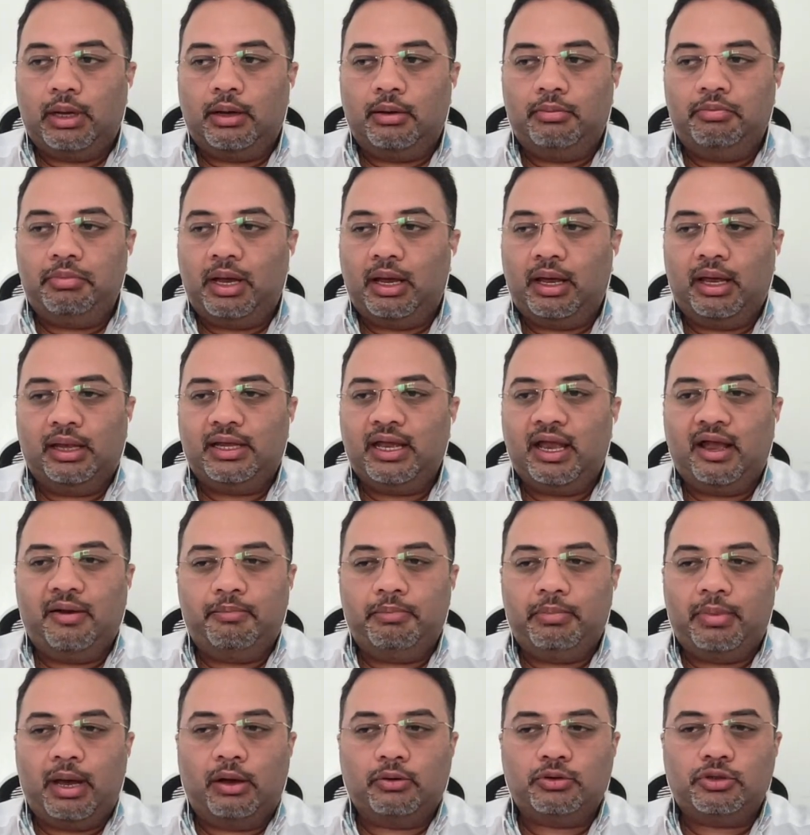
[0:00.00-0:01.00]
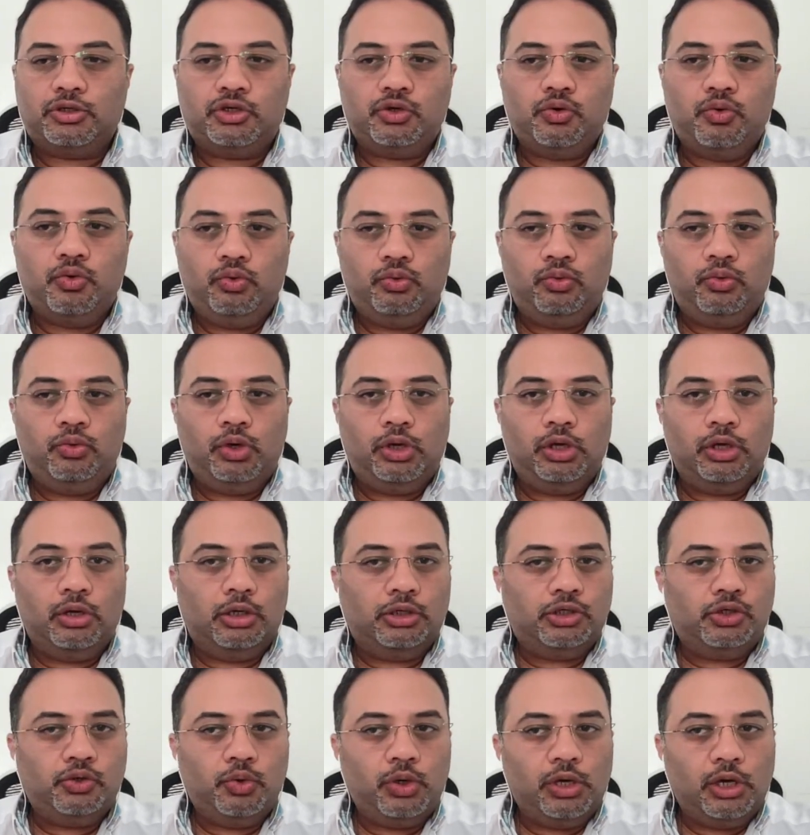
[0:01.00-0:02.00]
uh, I think about
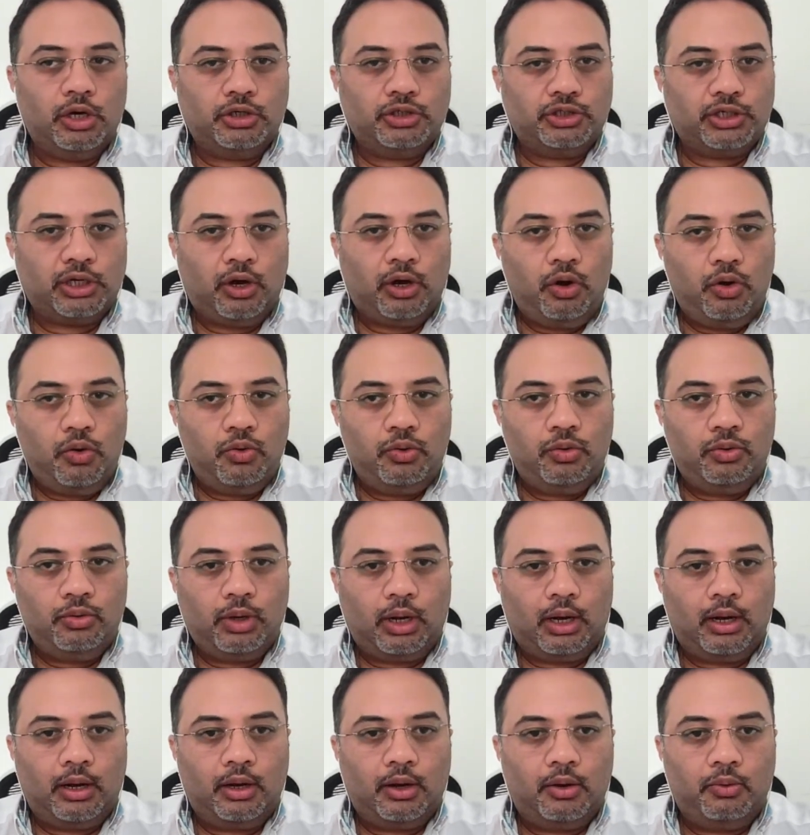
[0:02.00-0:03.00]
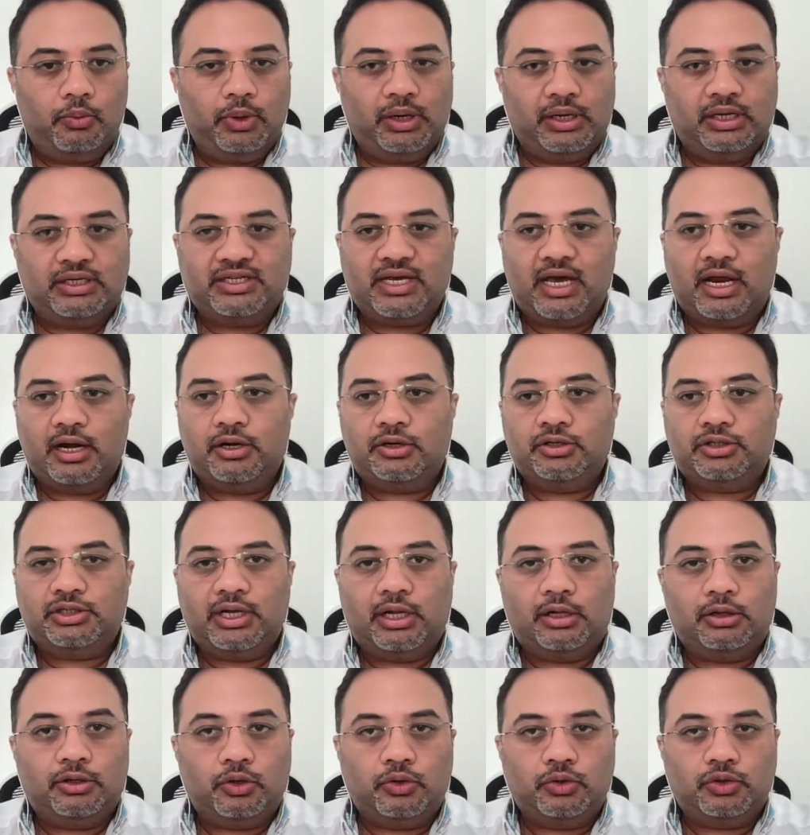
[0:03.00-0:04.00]
two, two years ago, uh, we decided to
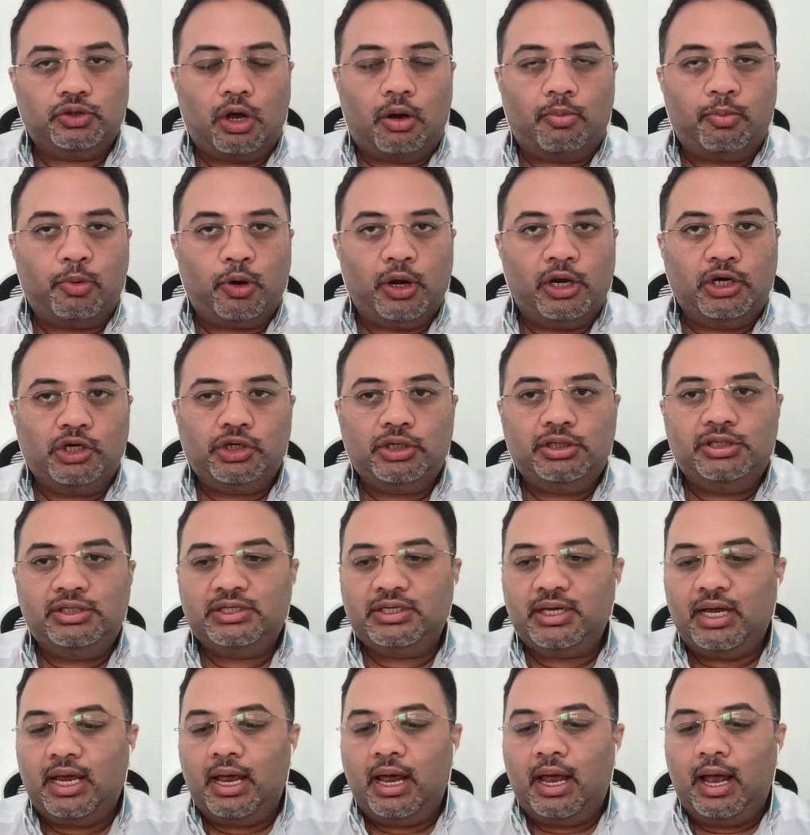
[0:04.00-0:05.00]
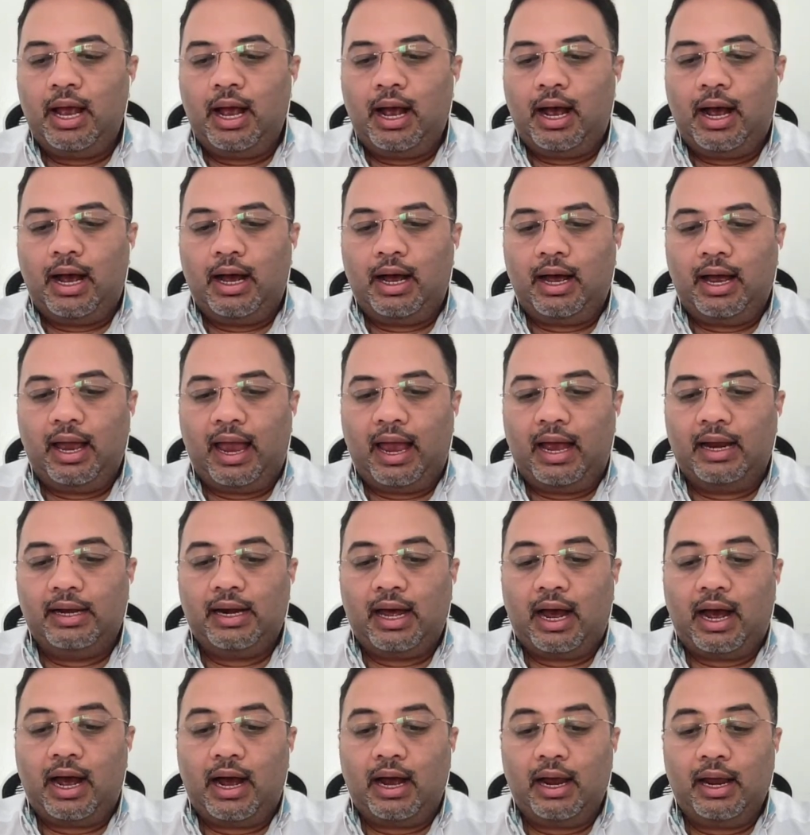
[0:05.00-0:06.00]
sell those operations. and
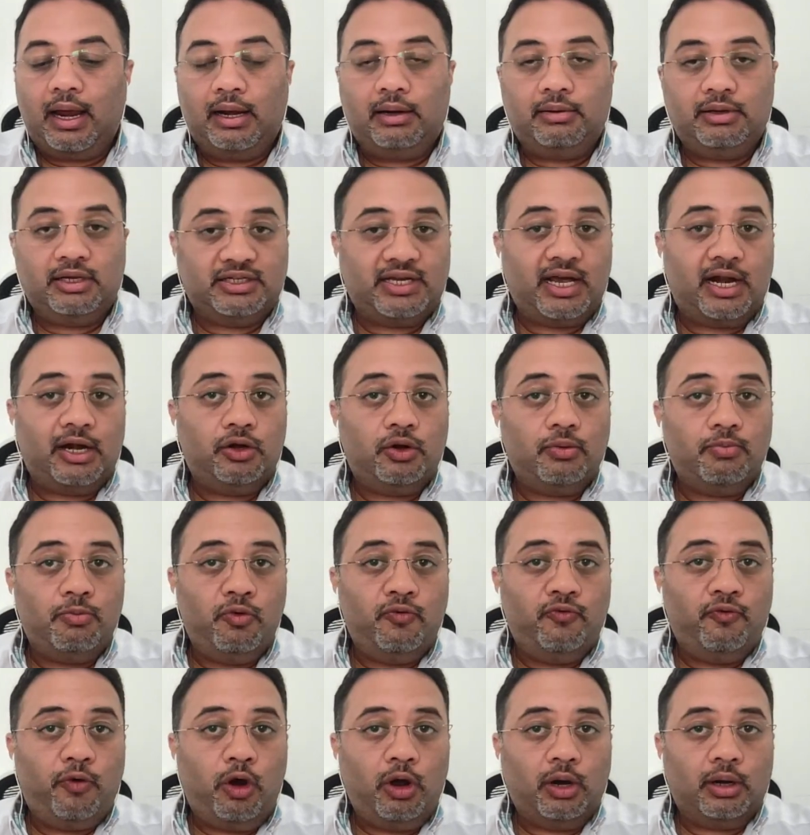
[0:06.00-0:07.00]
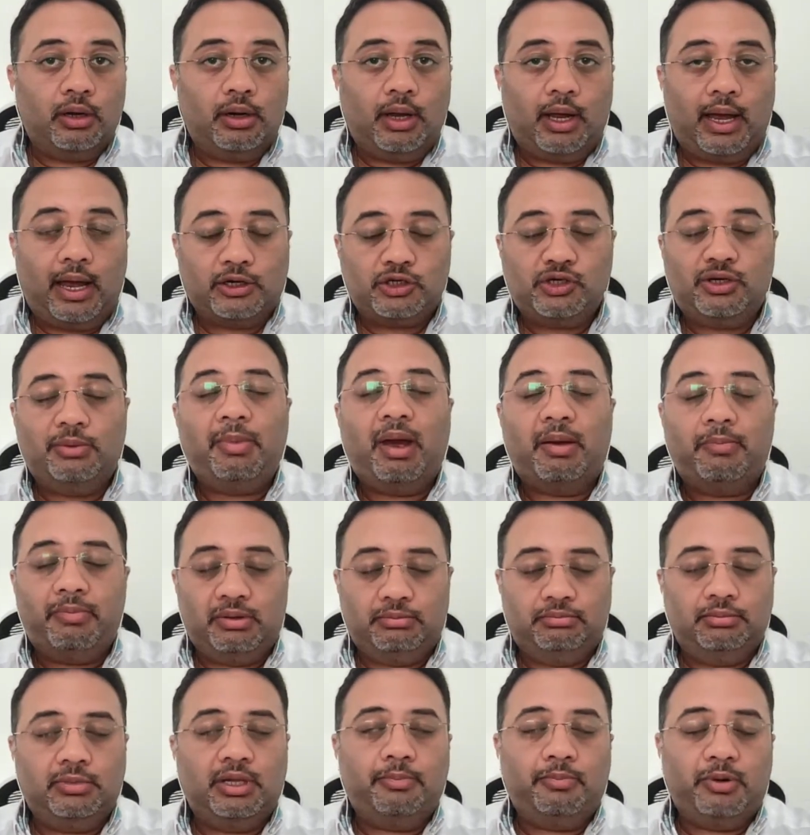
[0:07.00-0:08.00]
I decided to move on. Actually, my
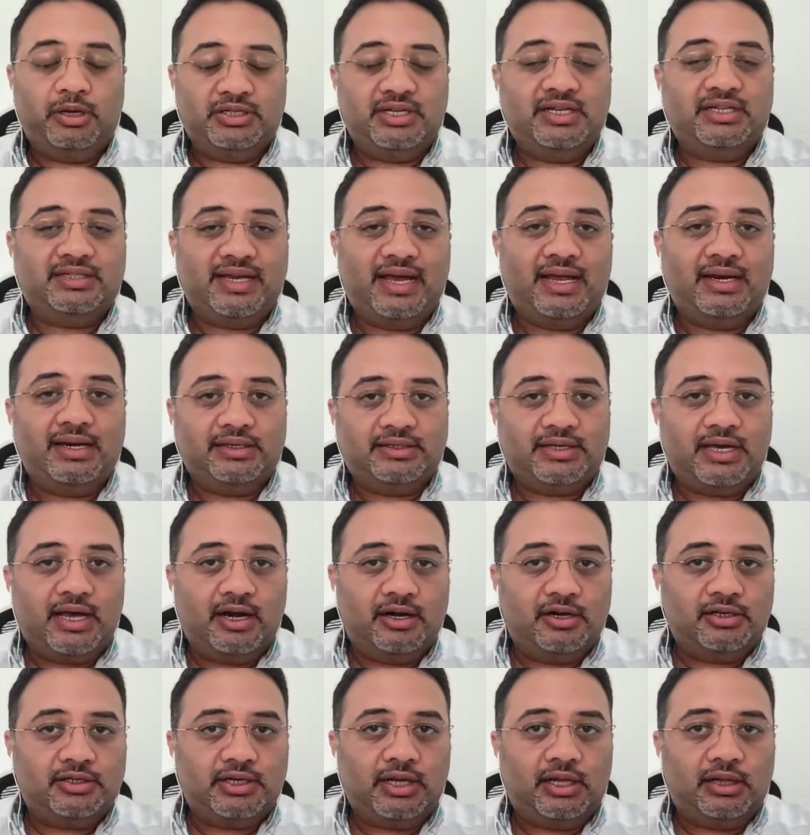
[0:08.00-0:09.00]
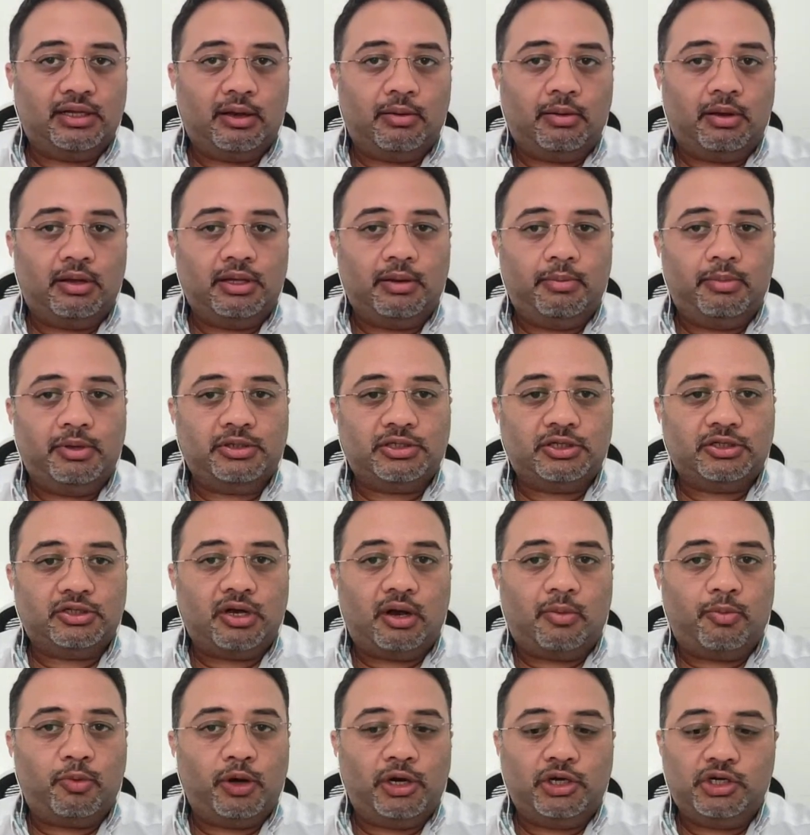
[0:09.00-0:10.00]
the business had decided to sell the, the business
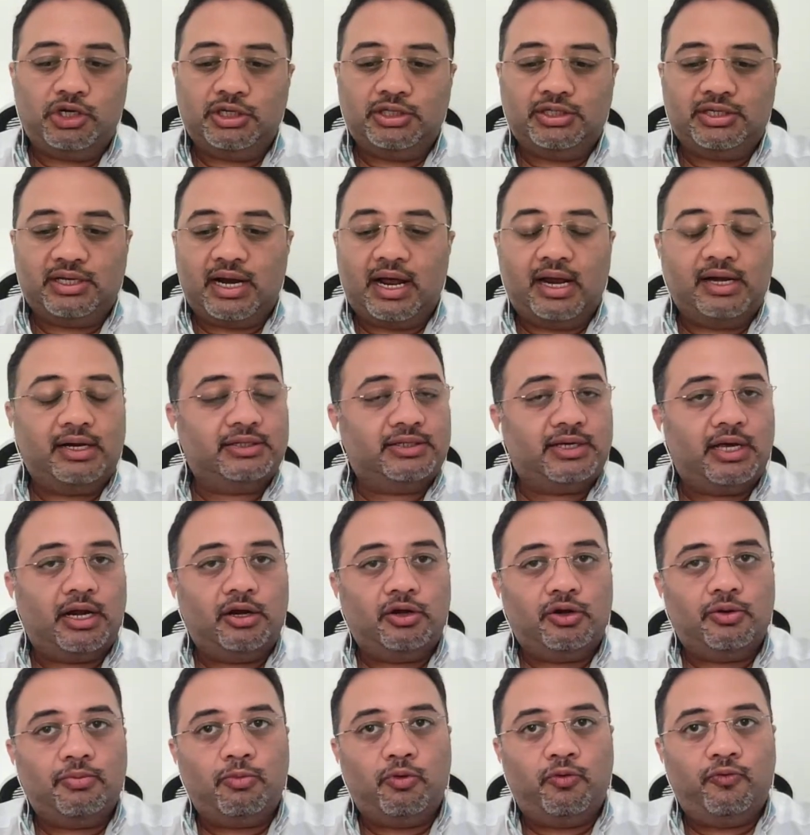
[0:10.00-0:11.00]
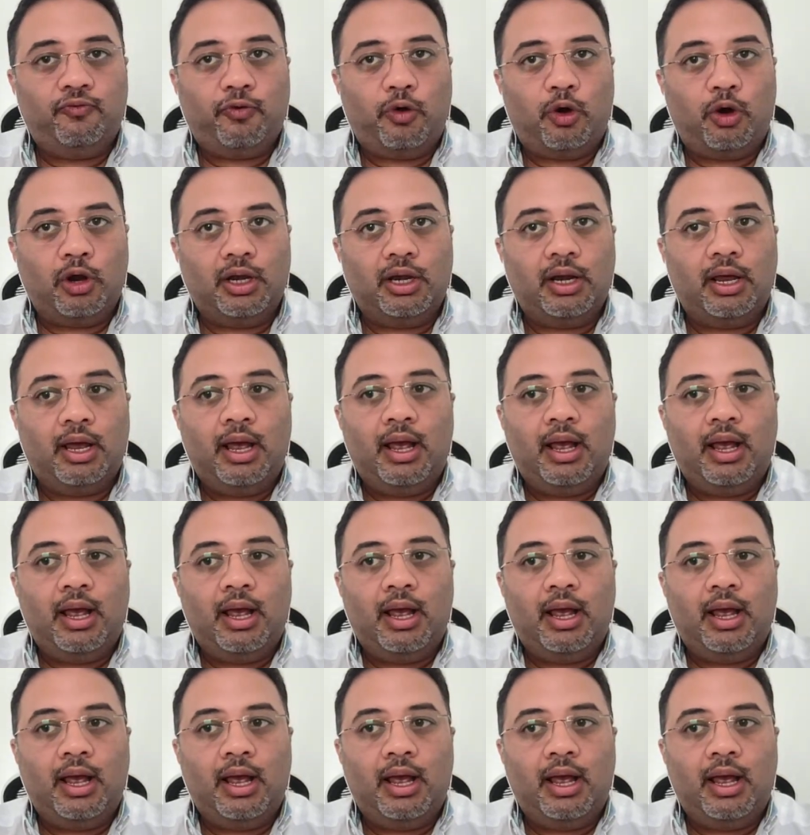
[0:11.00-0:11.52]
operations, and I decided to move on.